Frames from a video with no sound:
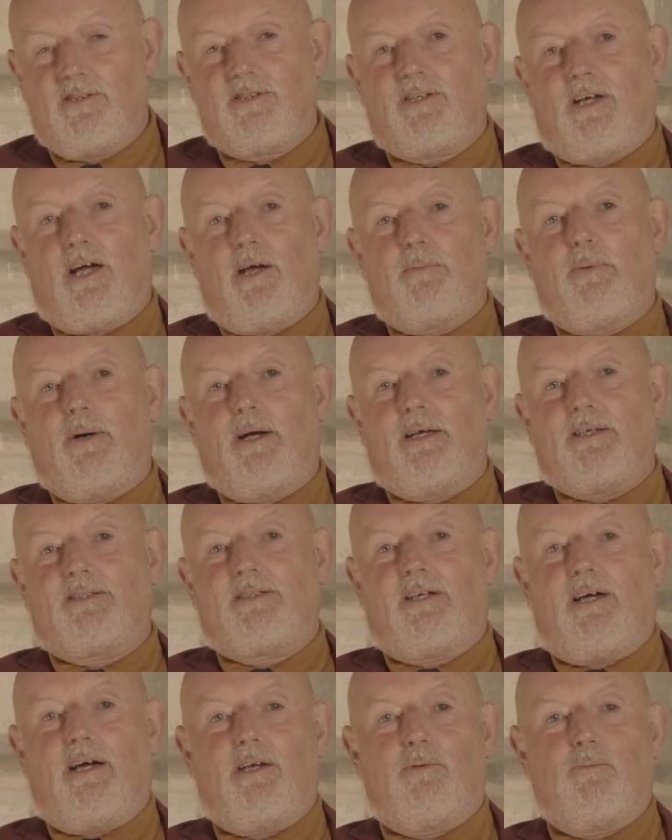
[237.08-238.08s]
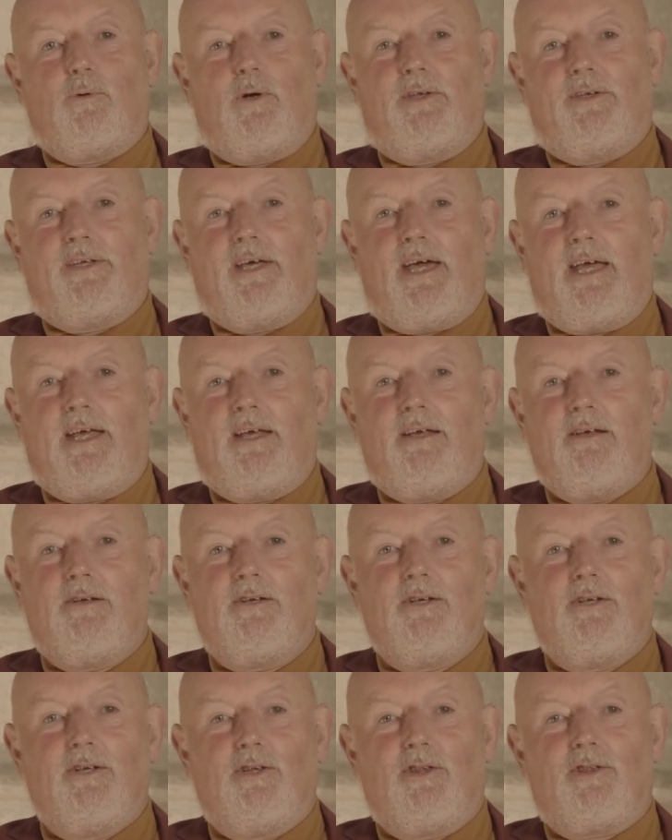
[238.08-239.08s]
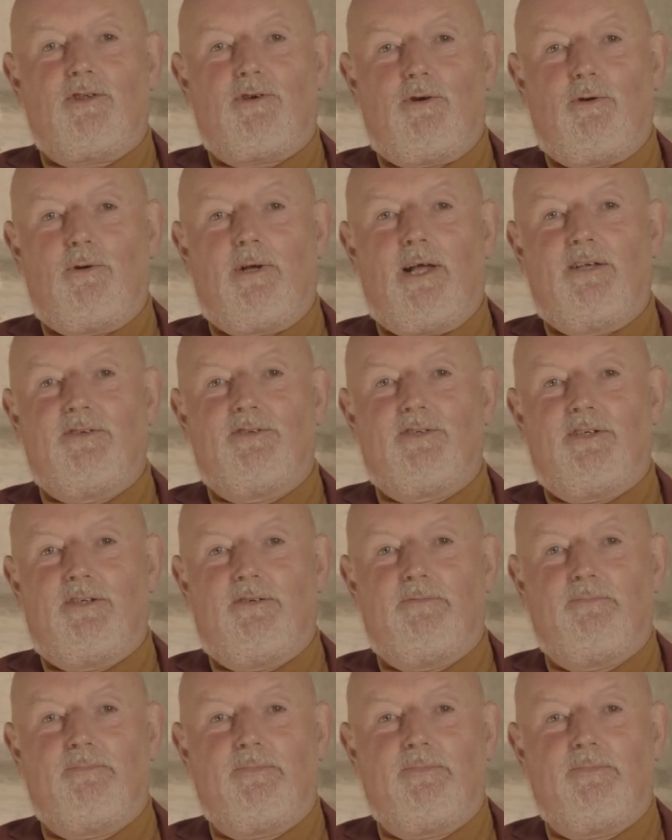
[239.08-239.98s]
side by side one day through London,